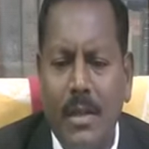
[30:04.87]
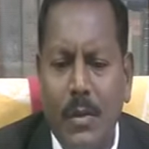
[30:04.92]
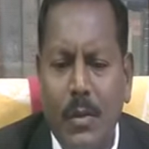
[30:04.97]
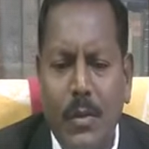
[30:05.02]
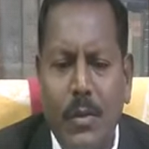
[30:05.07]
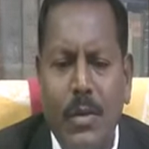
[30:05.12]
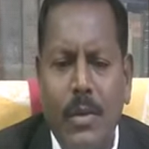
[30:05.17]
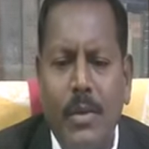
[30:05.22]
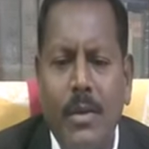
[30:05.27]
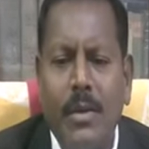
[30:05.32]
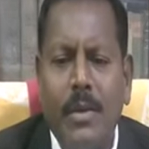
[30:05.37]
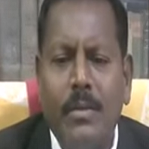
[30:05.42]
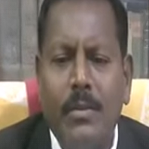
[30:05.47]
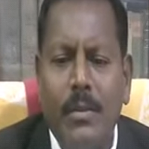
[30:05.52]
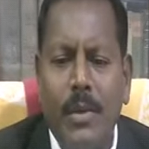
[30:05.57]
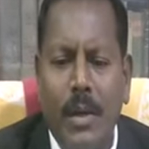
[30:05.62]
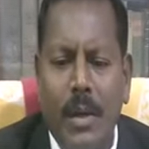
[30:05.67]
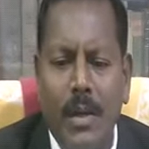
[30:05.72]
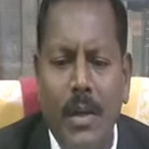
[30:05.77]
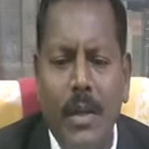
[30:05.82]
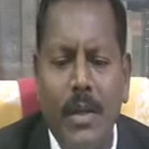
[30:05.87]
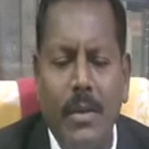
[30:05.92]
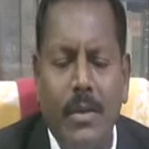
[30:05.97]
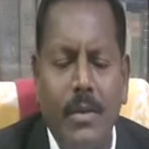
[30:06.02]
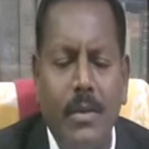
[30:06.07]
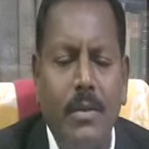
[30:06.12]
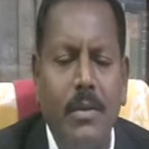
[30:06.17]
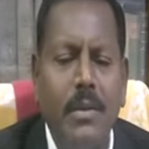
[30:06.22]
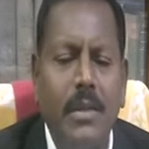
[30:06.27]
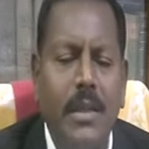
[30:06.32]
to belonging
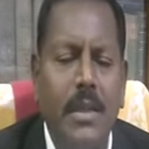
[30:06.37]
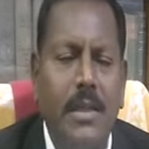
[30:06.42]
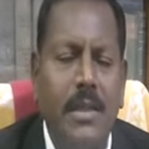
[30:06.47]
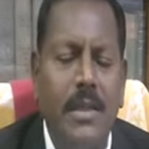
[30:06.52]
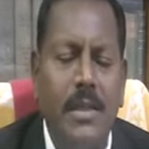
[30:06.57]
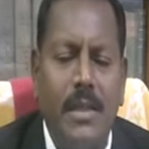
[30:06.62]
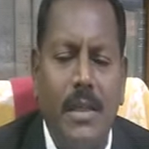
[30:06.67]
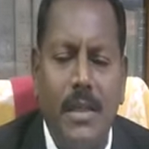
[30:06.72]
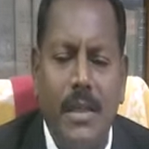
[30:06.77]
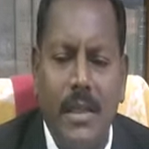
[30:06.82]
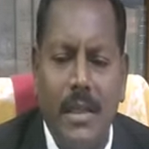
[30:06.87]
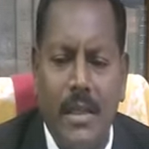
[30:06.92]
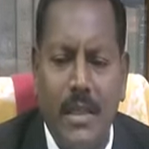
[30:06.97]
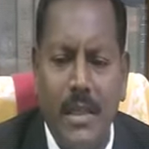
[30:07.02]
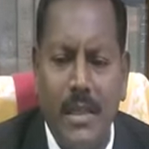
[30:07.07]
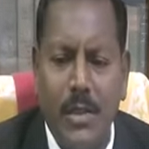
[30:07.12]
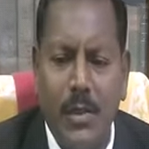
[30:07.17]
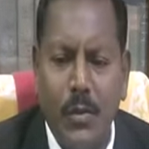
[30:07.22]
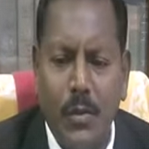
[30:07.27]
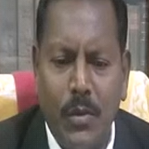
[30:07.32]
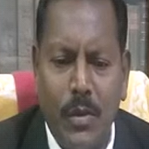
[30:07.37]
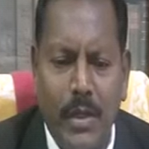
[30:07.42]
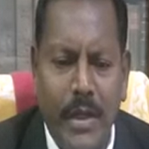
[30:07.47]
to SCs and STs to